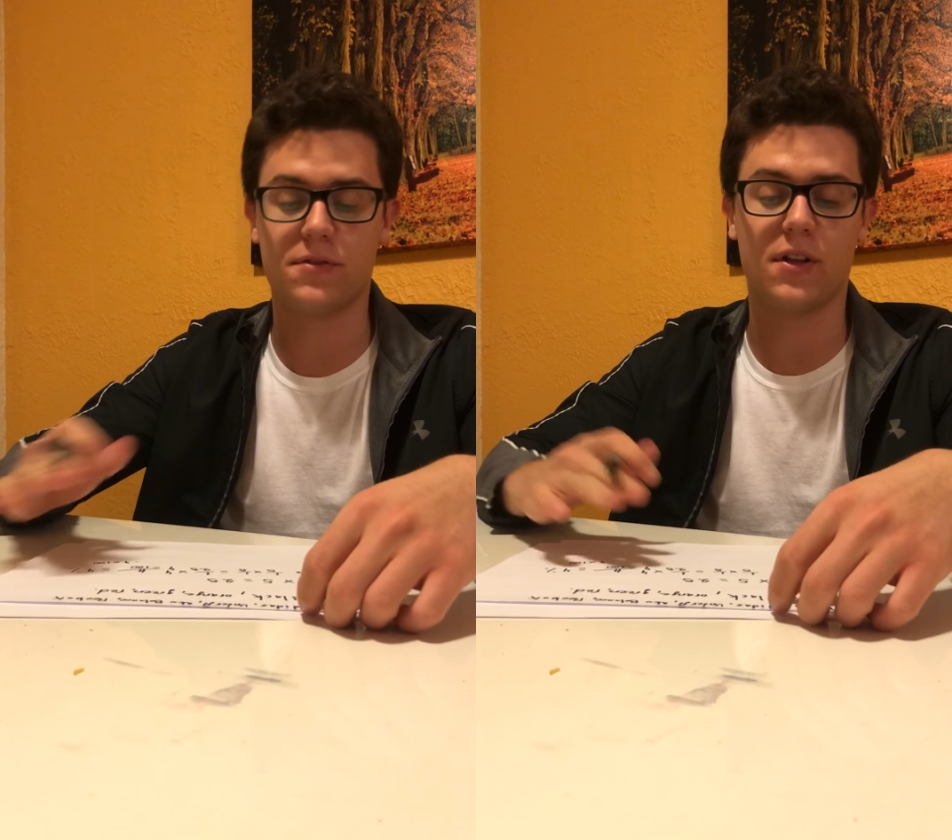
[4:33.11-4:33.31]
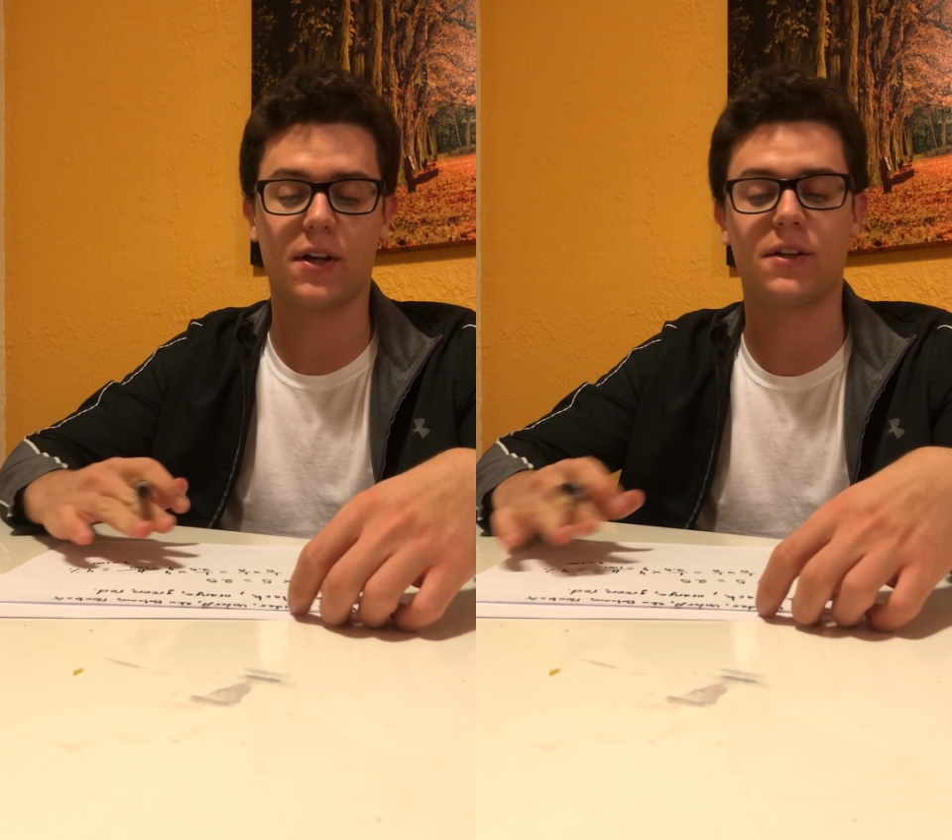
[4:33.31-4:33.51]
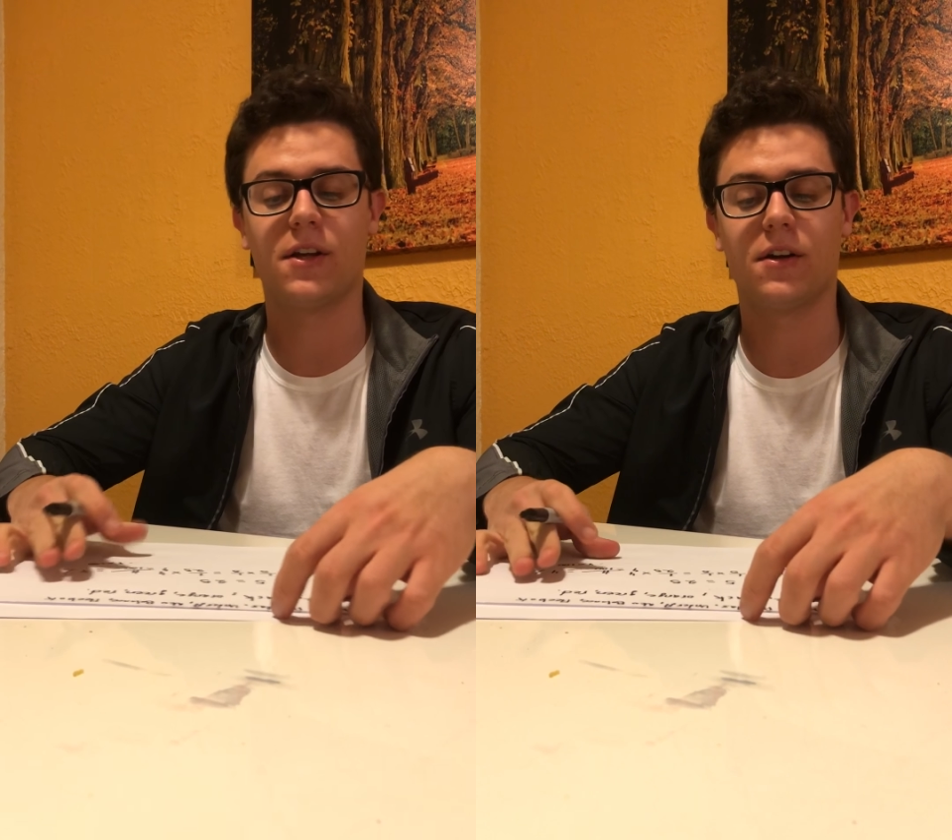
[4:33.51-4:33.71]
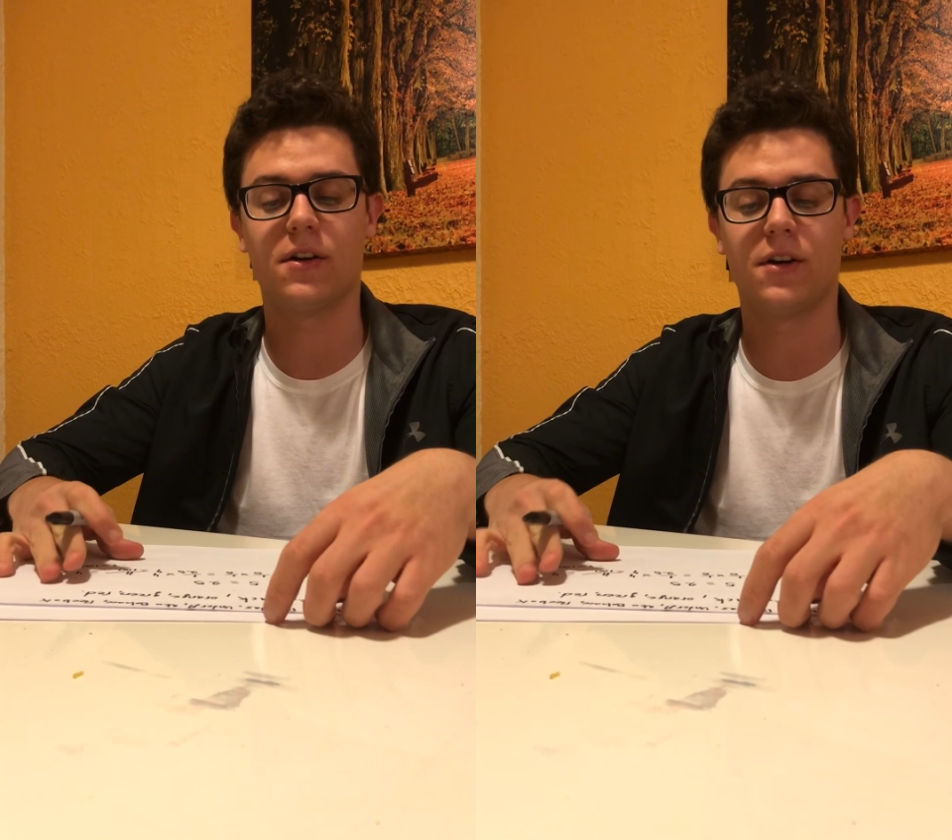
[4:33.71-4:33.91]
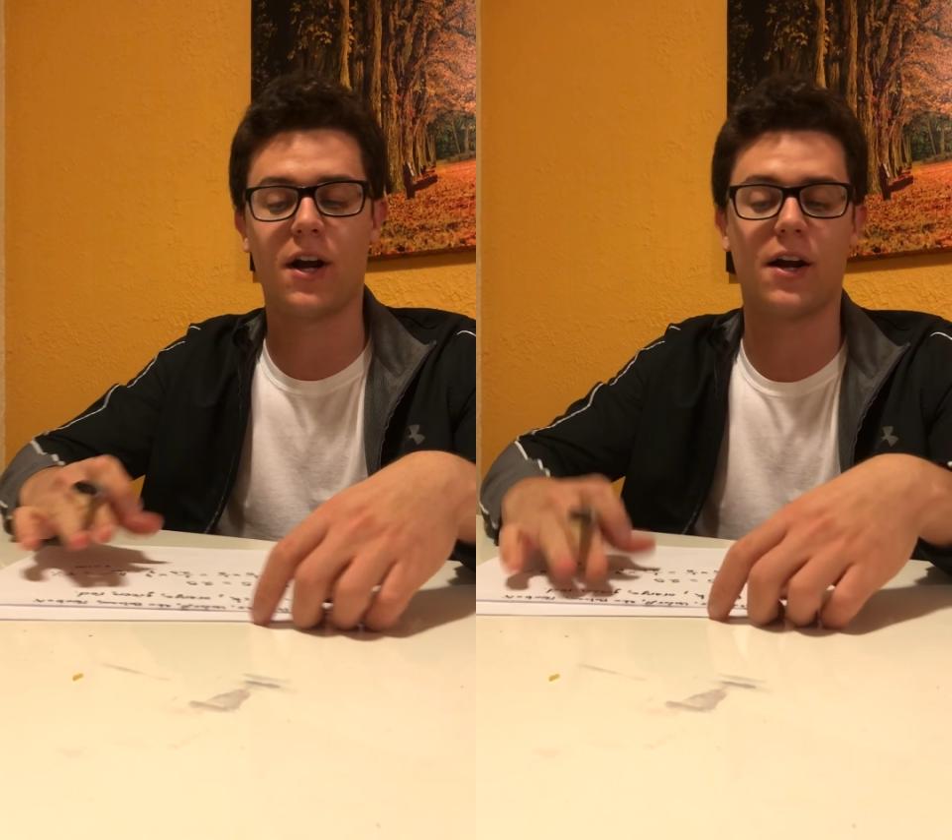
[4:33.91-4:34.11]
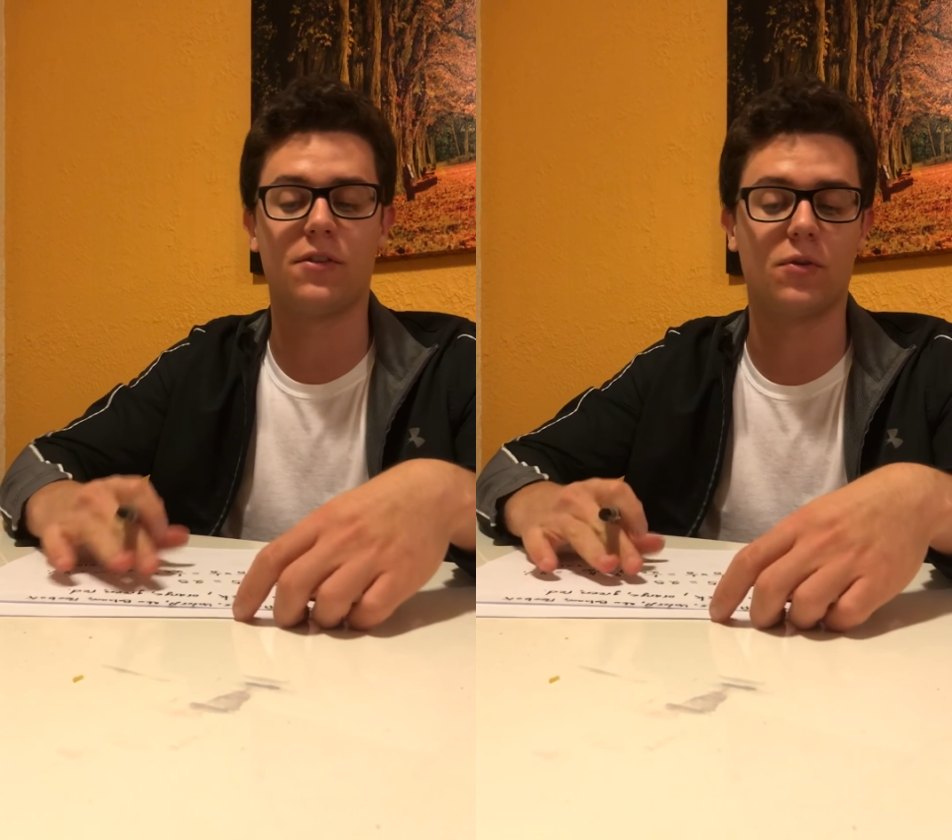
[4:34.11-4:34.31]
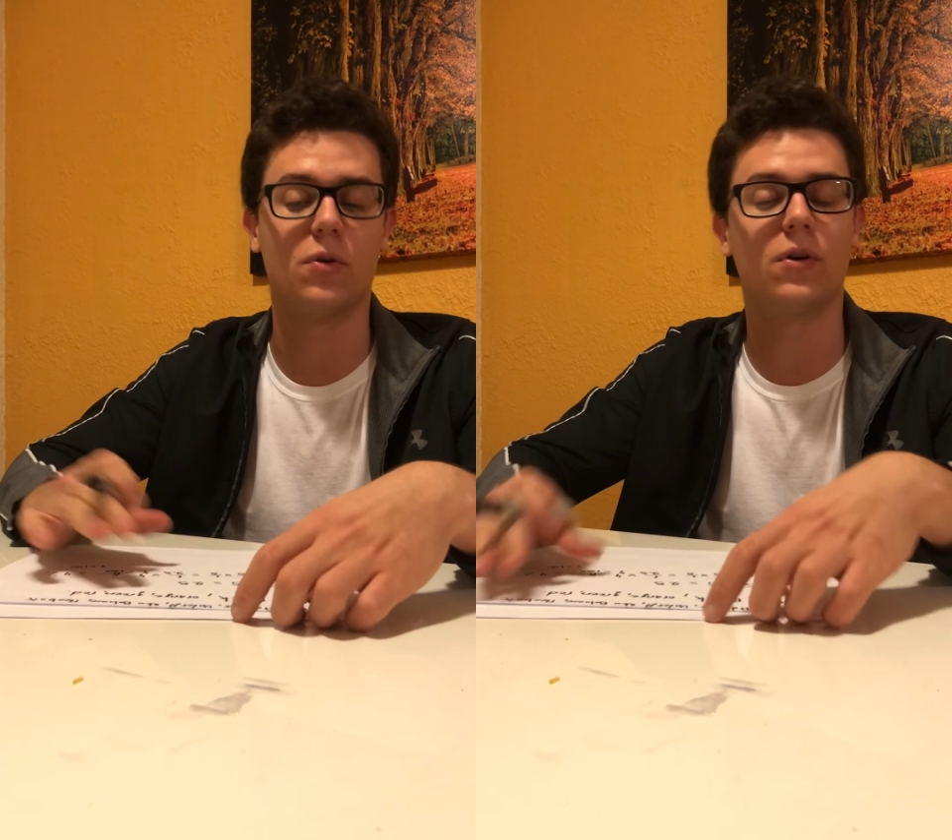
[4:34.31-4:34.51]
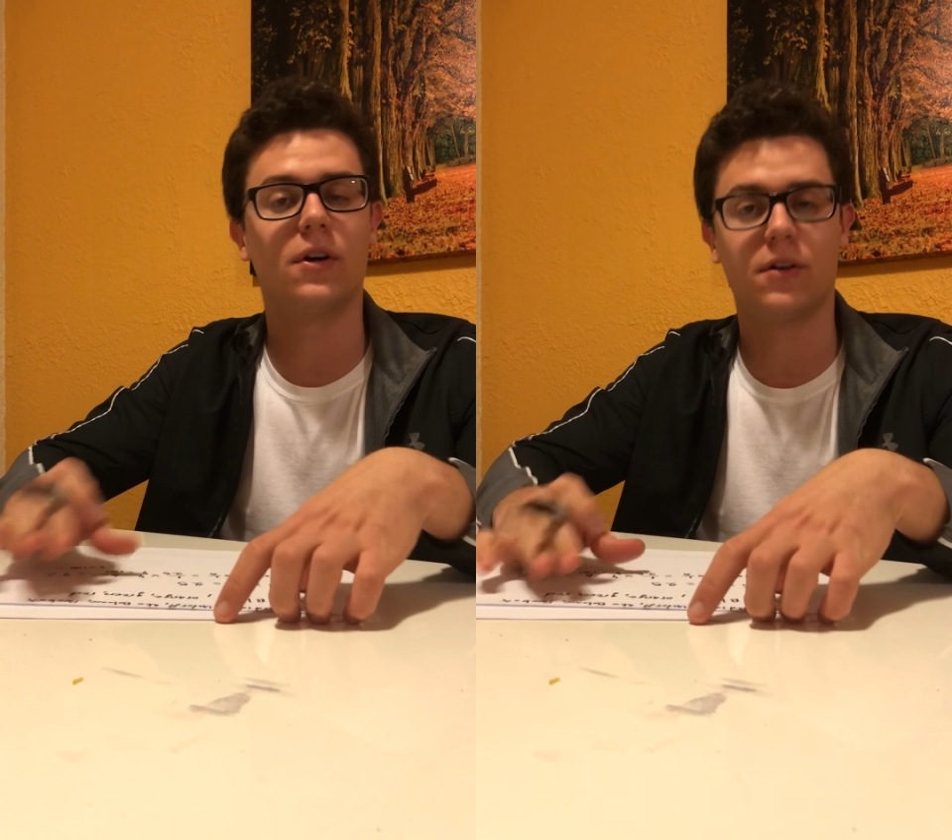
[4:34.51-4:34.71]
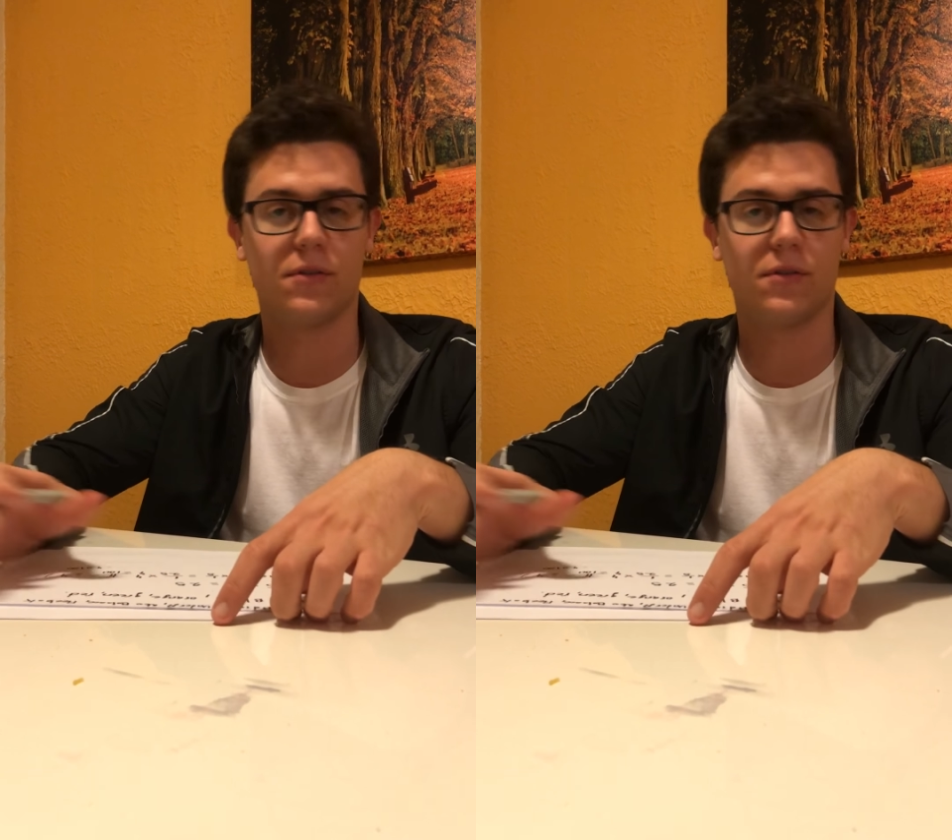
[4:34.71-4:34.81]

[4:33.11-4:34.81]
selecting an either or